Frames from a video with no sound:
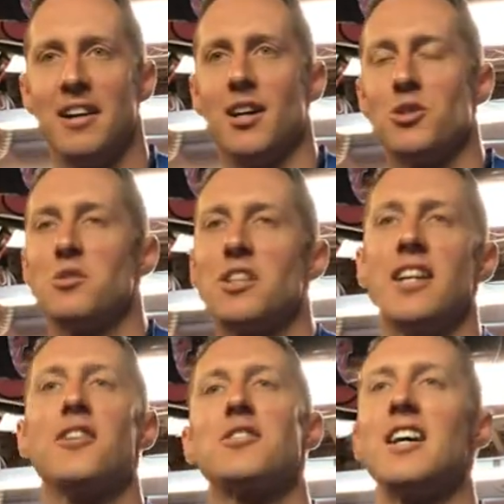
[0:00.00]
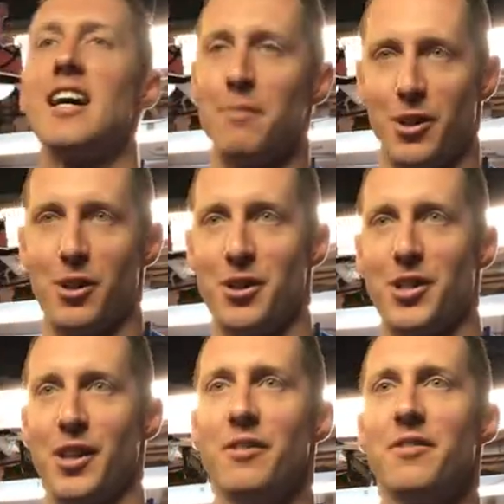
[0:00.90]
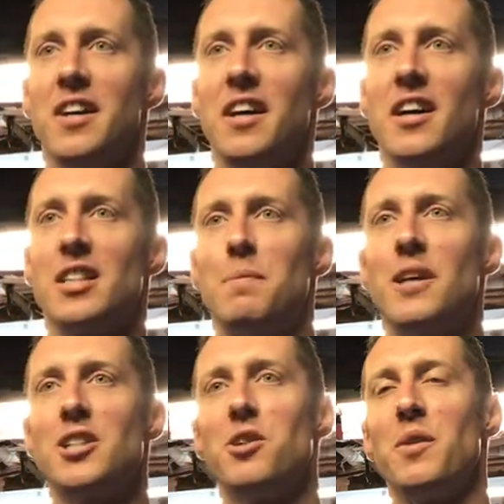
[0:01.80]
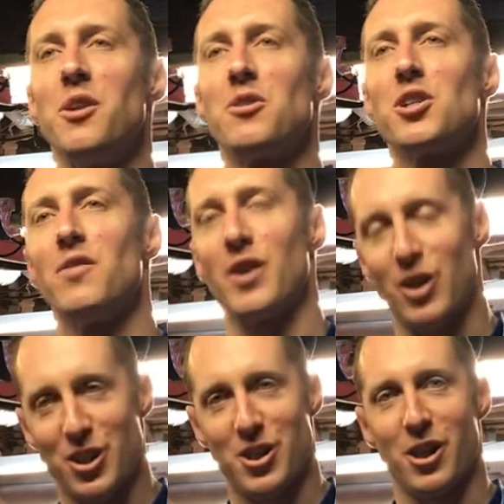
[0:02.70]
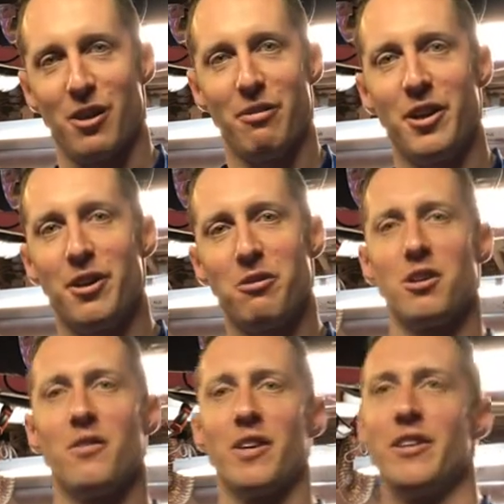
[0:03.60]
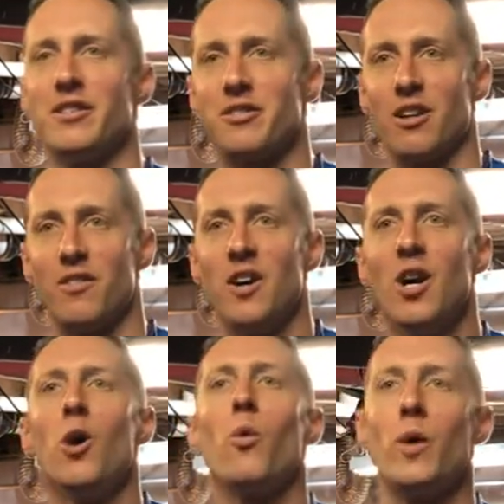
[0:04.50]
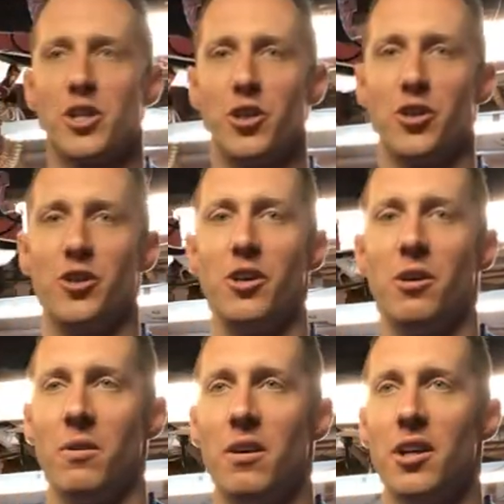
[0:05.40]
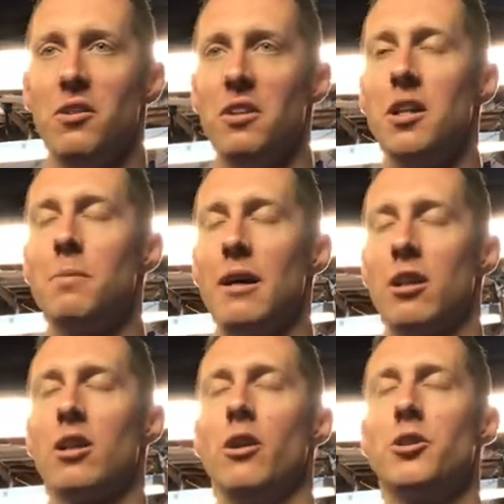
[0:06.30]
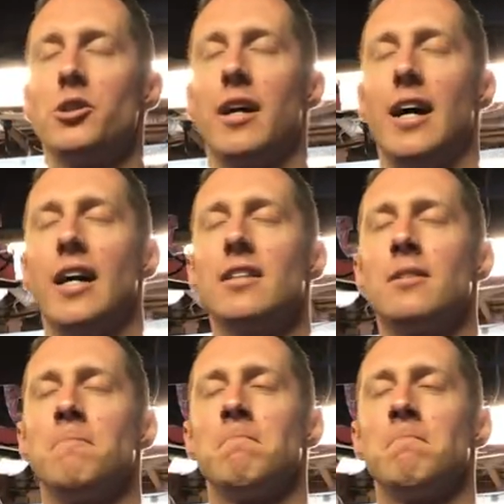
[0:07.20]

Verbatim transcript: So take your time on your serve, especially when you serve a good serve. You serve a good serve, what should you do? You need to be able to close your eyes